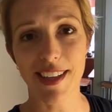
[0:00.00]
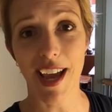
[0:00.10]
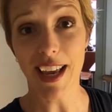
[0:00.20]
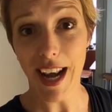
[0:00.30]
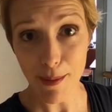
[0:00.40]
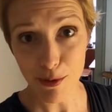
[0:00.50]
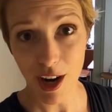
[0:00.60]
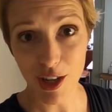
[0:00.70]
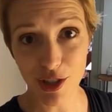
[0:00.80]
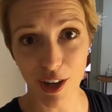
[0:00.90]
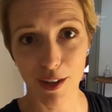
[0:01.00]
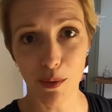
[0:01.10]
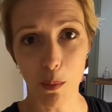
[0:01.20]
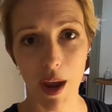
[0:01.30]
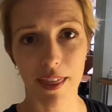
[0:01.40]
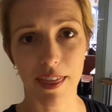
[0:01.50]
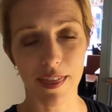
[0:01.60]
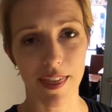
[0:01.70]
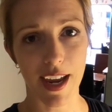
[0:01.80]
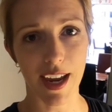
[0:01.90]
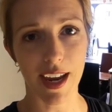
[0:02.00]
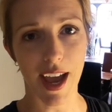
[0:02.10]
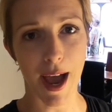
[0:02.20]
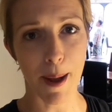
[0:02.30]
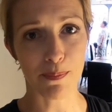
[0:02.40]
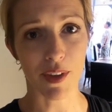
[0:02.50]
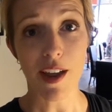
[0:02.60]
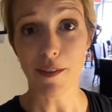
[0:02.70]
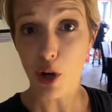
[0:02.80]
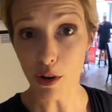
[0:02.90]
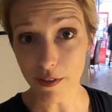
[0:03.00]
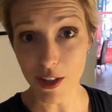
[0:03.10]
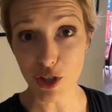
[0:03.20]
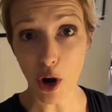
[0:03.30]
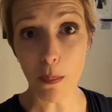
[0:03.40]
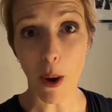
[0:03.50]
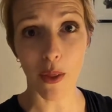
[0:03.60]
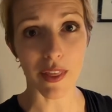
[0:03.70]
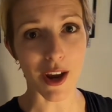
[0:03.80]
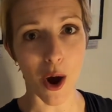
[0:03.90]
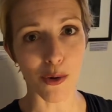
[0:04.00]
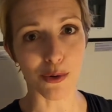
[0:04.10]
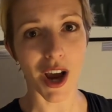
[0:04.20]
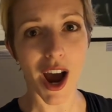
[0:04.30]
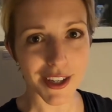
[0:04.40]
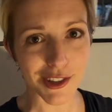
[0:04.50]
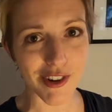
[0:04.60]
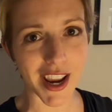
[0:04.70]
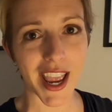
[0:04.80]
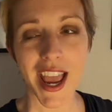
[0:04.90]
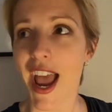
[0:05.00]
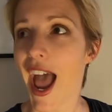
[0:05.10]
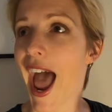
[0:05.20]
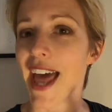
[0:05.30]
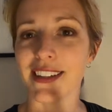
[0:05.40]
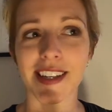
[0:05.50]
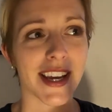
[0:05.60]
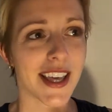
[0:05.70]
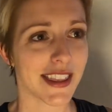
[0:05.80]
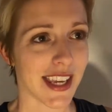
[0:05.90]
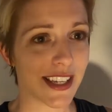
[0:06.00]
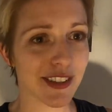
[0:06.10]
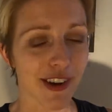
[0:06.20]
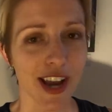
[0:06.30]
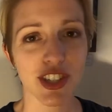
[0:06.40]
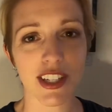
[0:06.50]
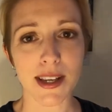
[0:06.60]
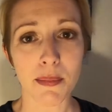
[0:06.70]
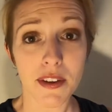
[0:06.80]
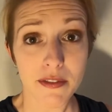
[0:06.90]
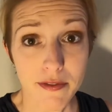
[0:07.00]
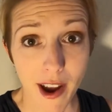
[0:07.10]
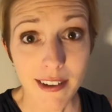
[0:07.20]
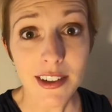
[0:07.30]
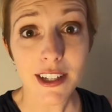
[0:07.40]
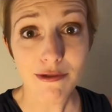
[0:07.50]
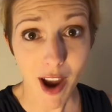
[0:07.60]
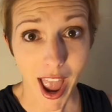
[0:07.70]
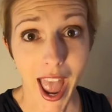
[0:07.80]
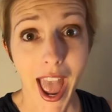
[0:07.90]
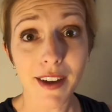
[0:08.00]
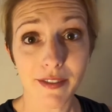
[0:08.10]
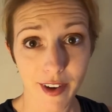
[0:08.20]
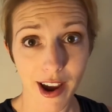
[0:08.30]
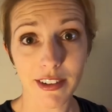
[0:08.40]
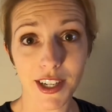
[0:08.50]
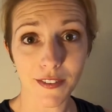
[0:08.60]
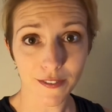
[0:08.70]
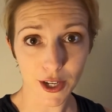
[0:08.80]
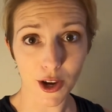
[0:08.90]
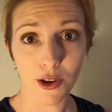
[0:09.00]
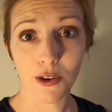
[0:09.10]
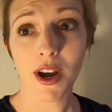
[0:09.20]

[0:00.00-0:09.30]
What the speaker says: a collaboration with the photography shop on the old High Street, and these are actually some of the very rare, very few